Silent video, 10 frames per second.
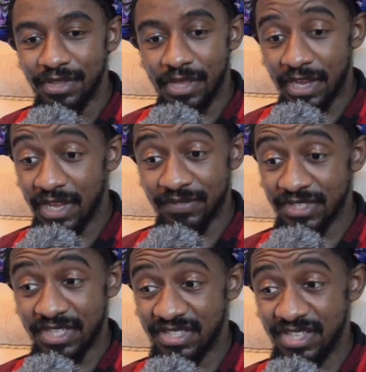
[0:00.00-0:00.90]
I have a
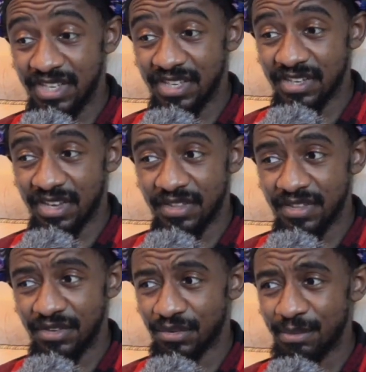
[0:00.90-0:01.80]
16 gig, I
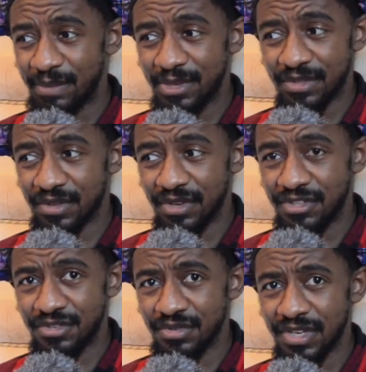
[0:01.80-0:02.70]
think, or maybe a
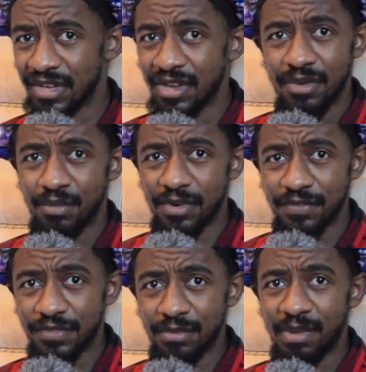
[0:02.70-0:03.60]
32 gig, one
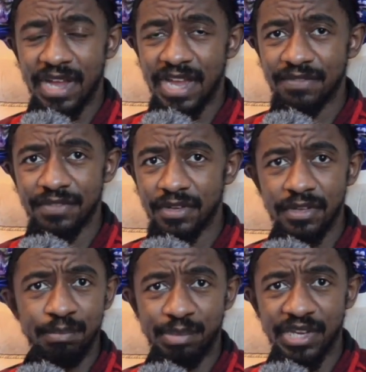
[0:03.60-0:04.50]
of them. I have
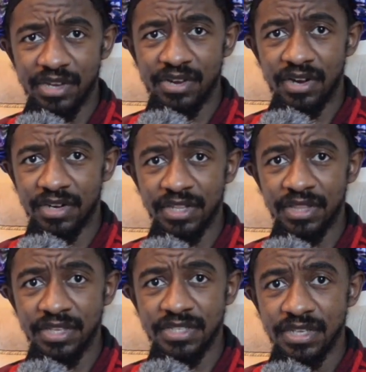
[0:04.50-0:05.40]
a bigger card
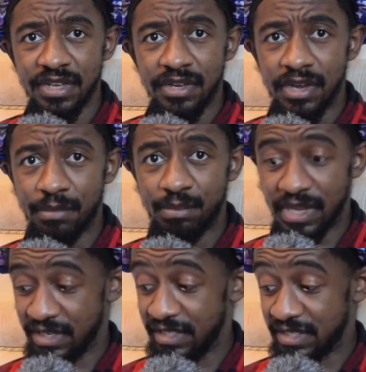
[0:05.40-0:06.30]
in this,
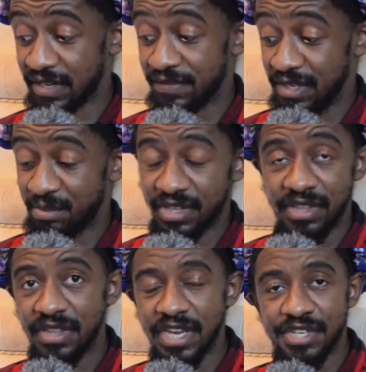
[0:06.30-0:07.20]
at least definitely bigger
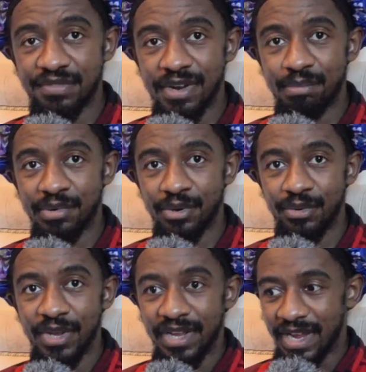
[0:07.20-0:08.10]
than the H4n
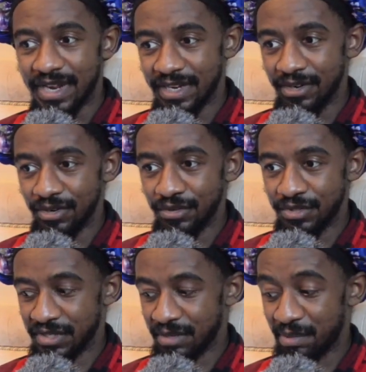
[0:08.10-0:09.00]
Pro, and it
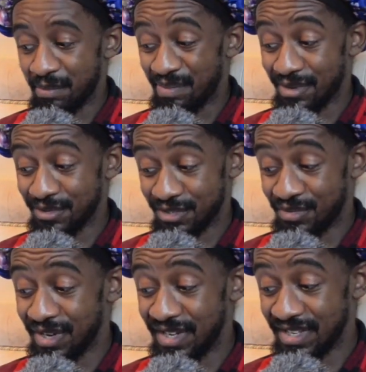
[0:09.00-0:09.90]
loads up about as
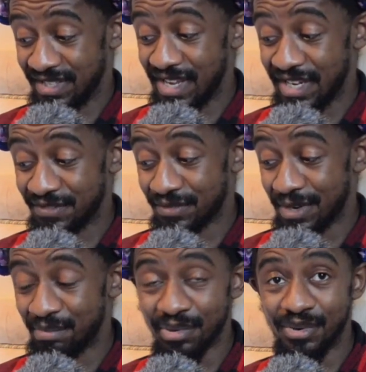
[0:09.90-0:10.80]
quickly as the
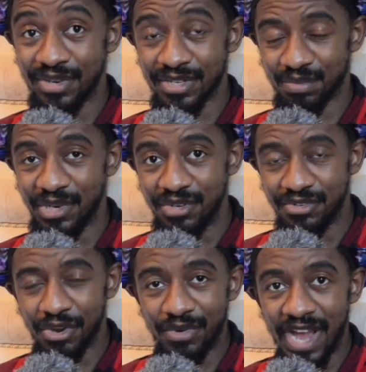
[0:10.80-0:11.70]
H4n Pro does when
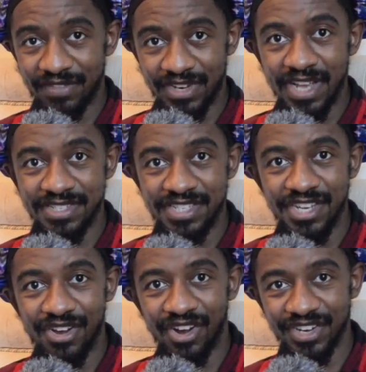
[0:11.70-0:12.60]
you don't have an
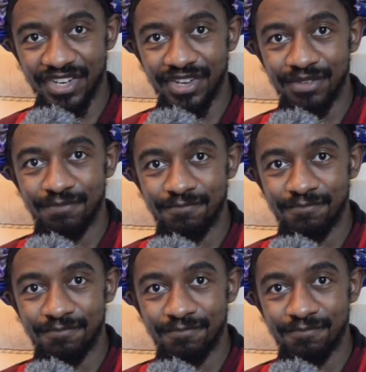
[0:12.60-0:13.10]
SD card in it.